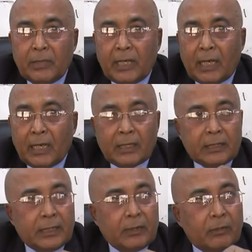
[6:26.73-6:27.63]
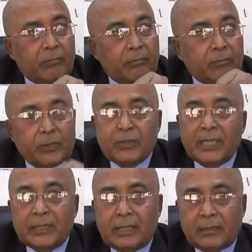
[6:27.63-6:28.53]
uh, they
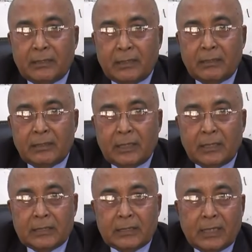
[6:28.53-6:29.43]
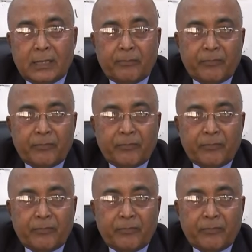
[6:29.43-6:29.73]
mutated these, uh,